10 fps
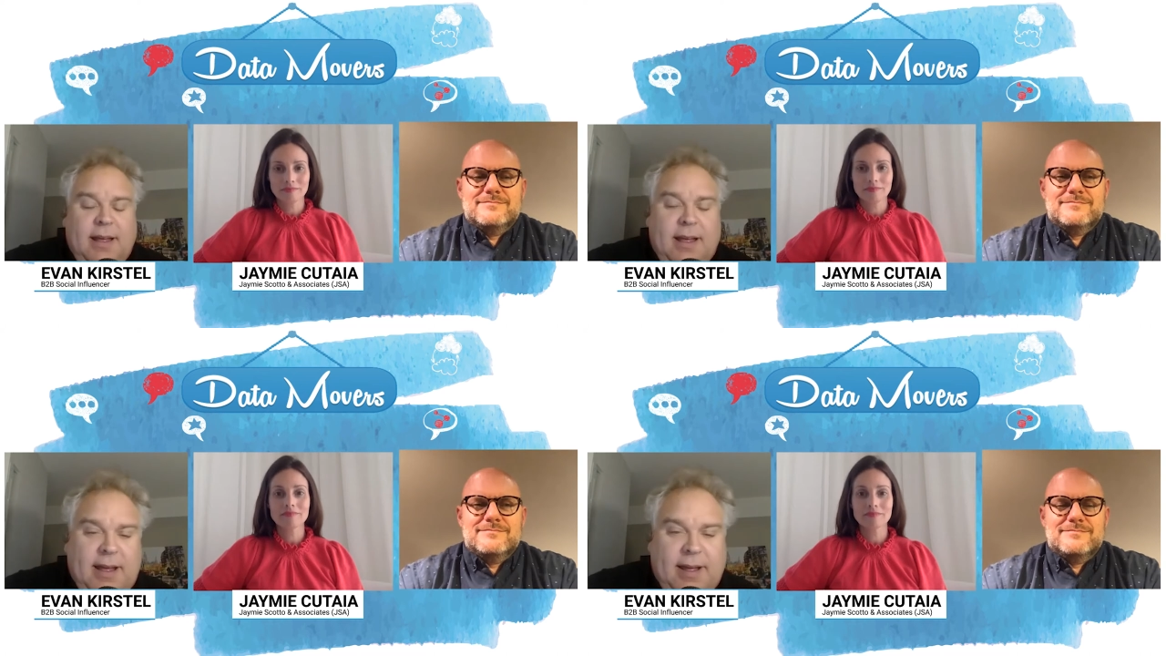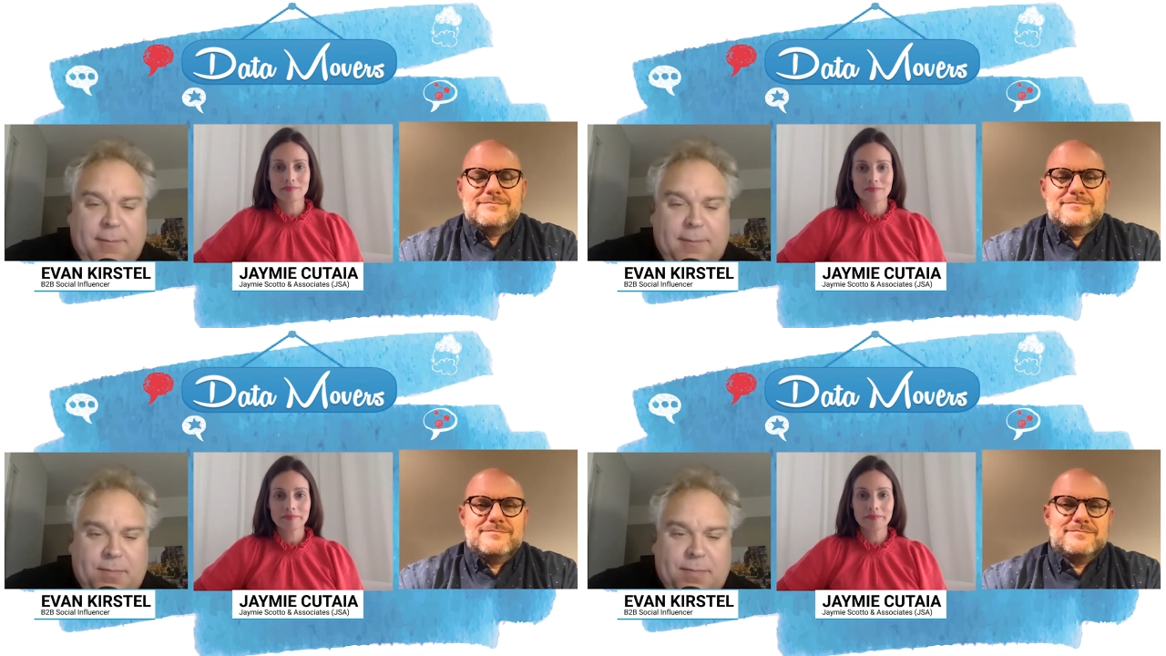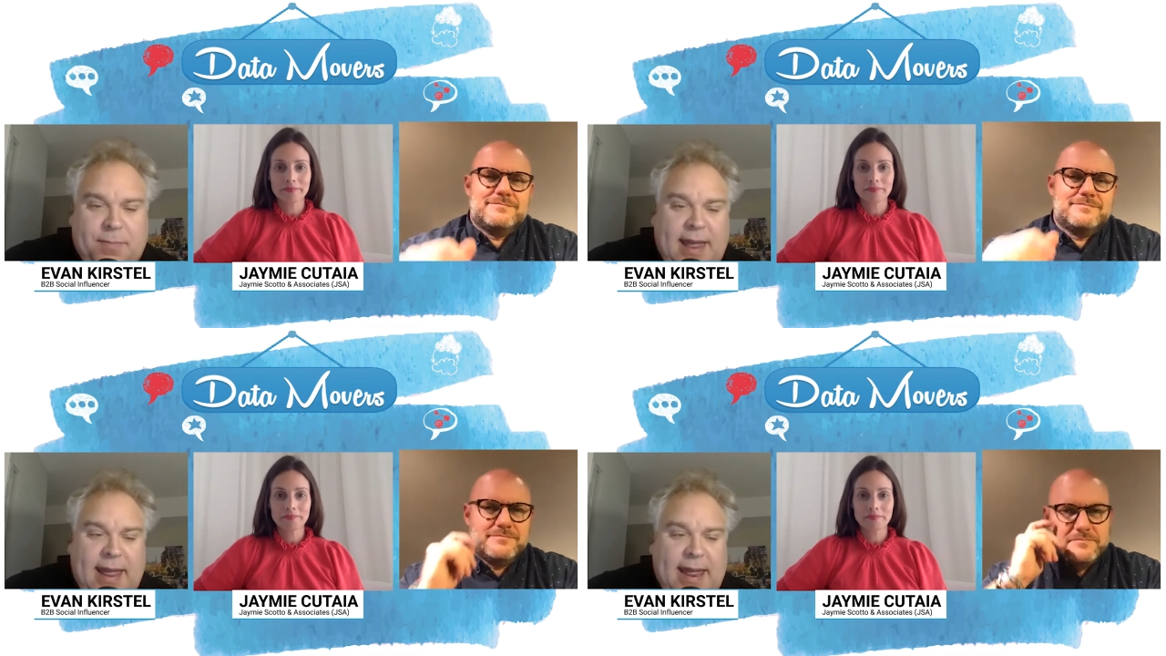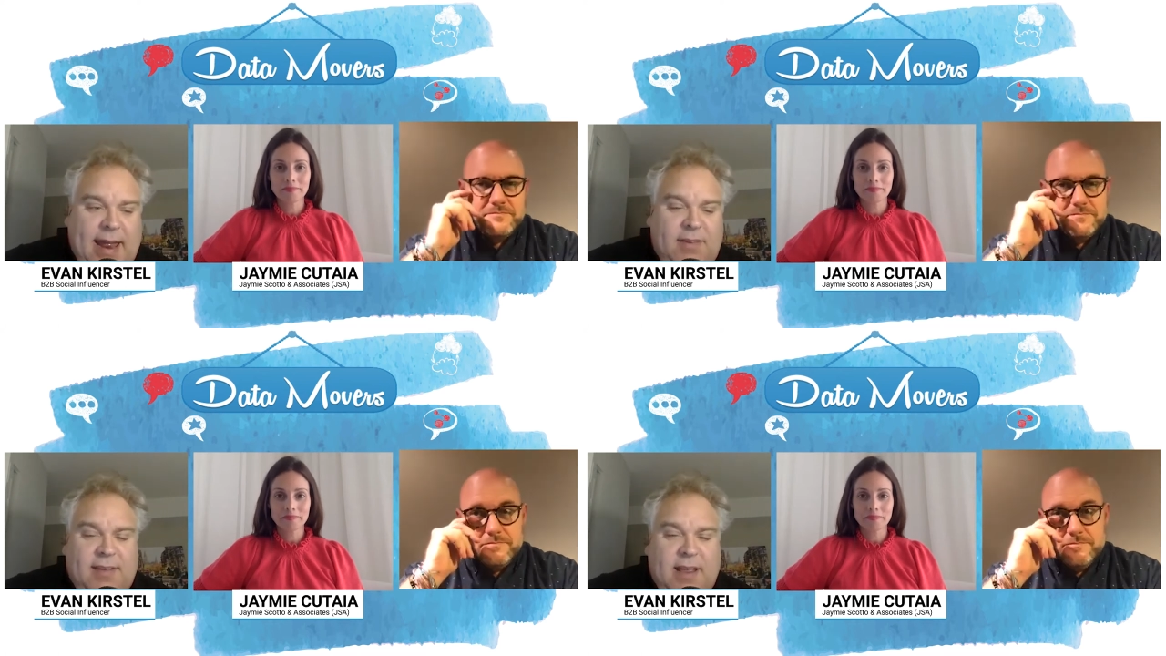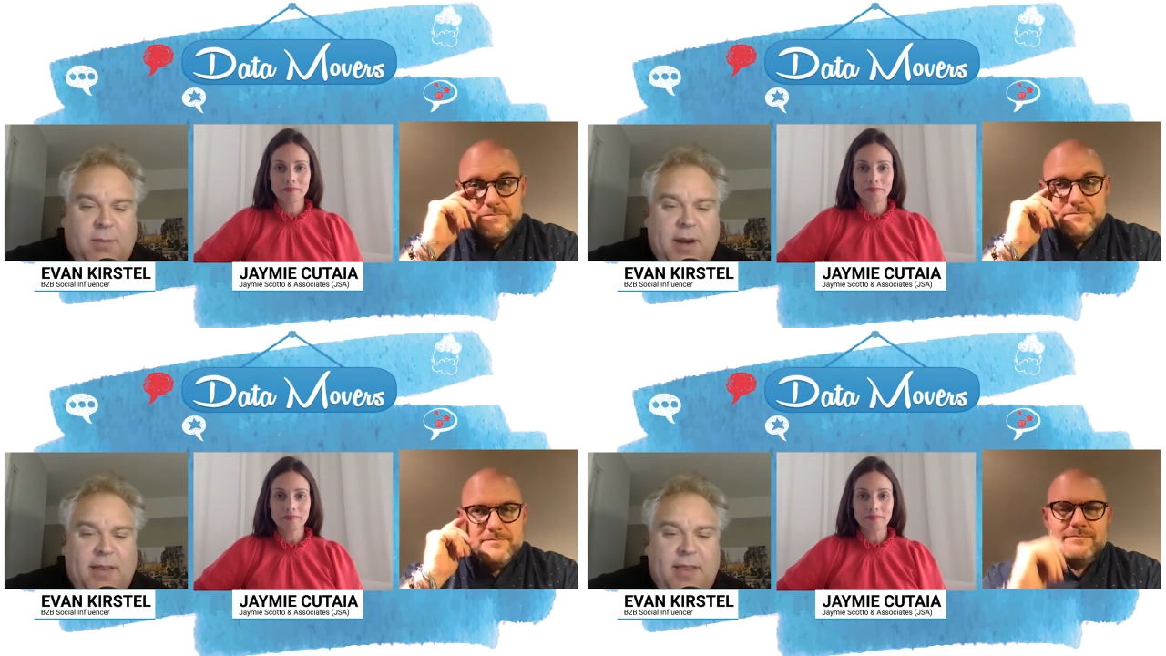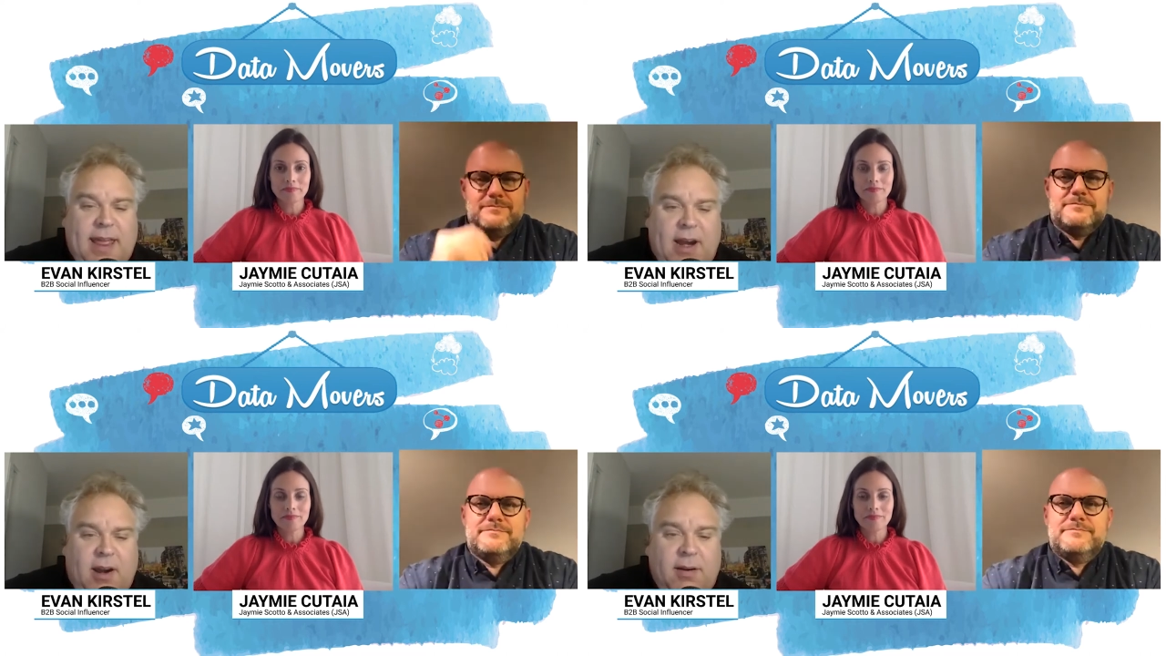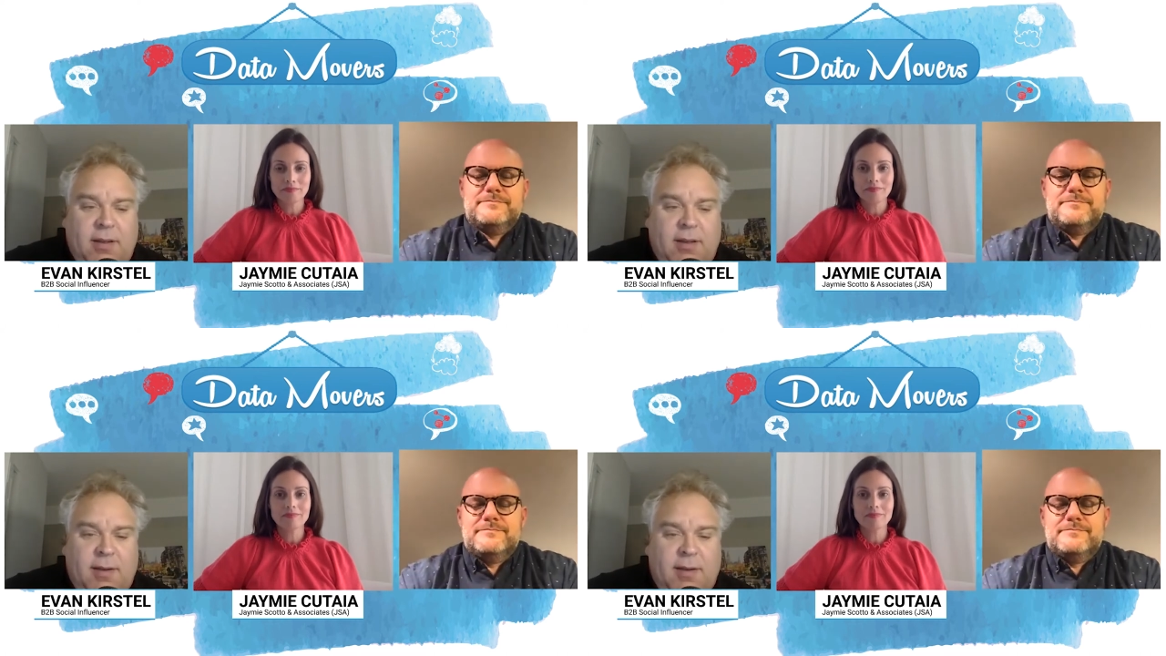Speaker 1: and celebrate there.